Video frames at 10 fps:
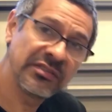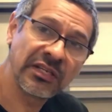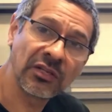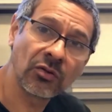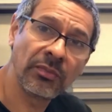
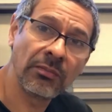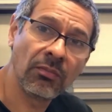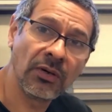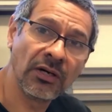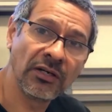ends get a little bit
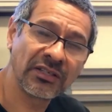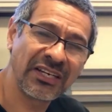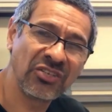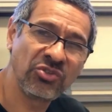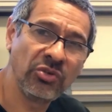
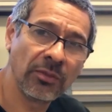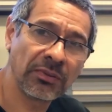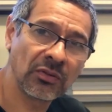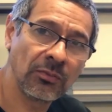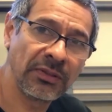kind of chewed
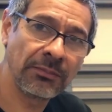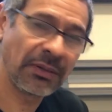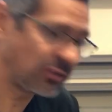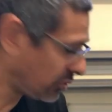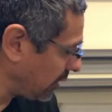up a little
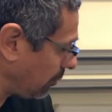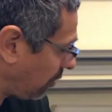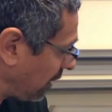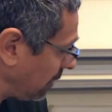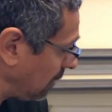bit by trying to
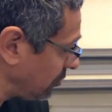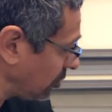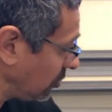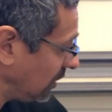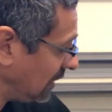pry them up.
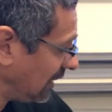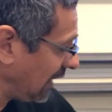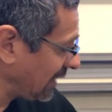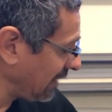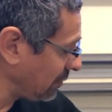So
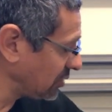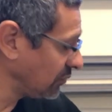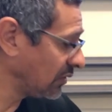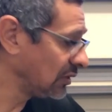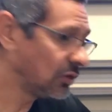I gave
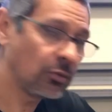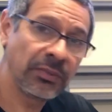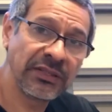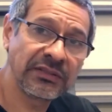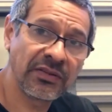myself a little
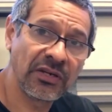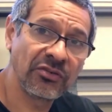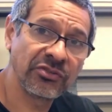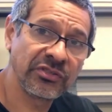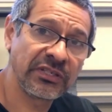bit
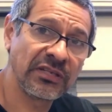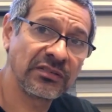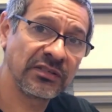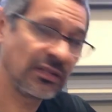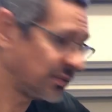there just in
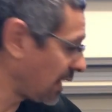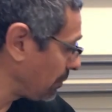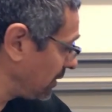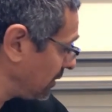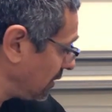case it does
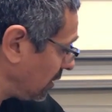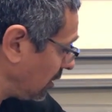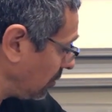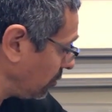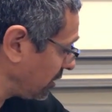happen.
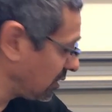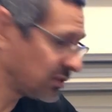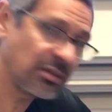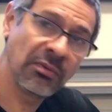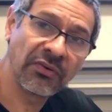We can
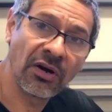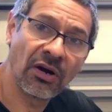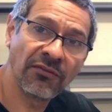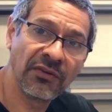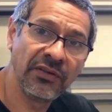cut some of it
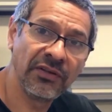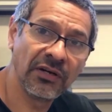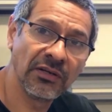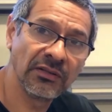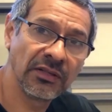off, and
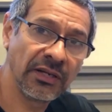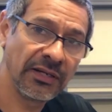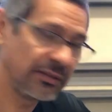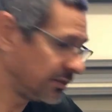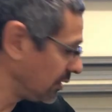
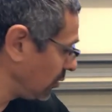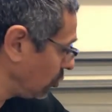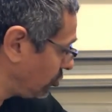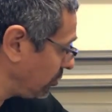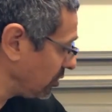
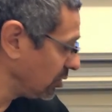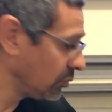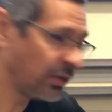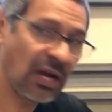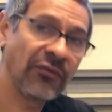we should be
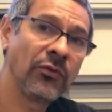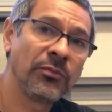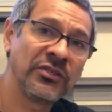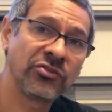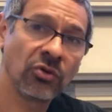good without having to
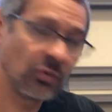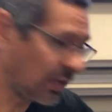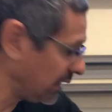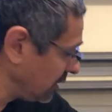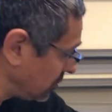replace the whole
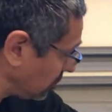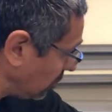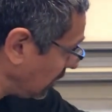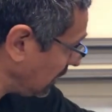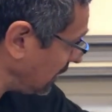line. So